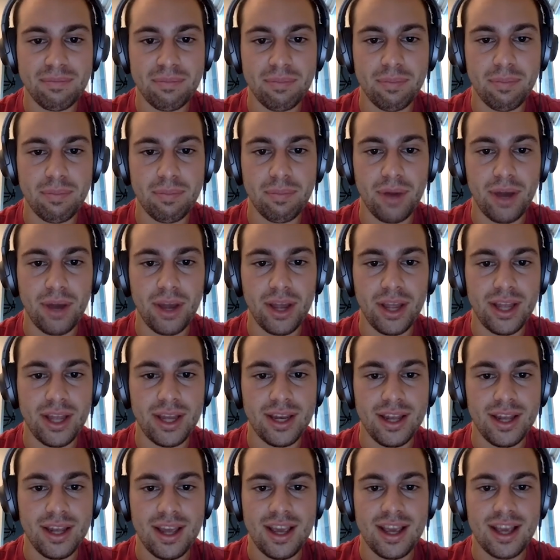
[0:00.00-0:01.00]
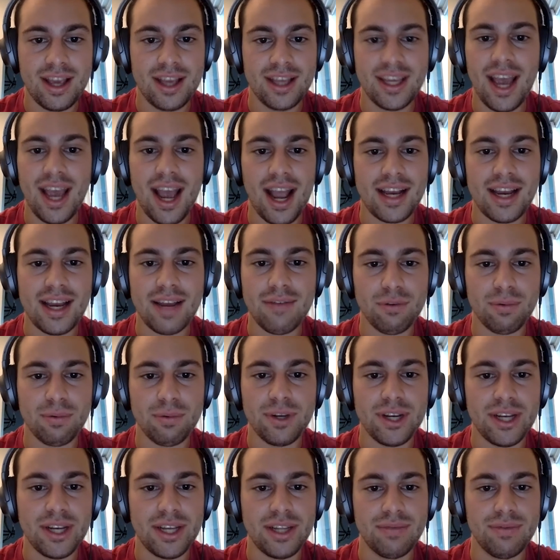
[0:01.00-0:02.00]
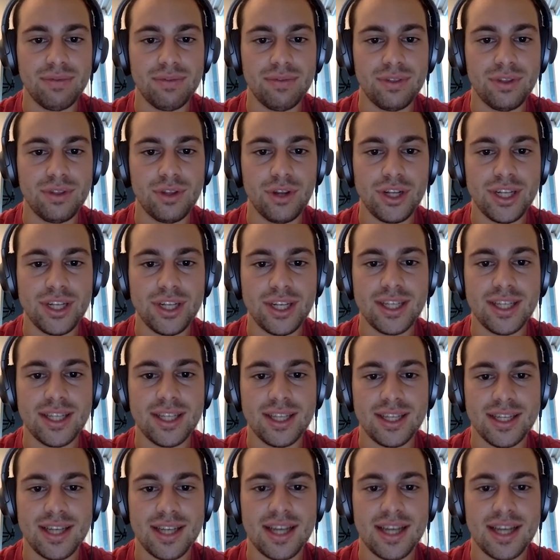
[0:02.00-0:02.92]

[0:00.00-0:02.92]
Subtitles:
But yeah, I never really looked into this.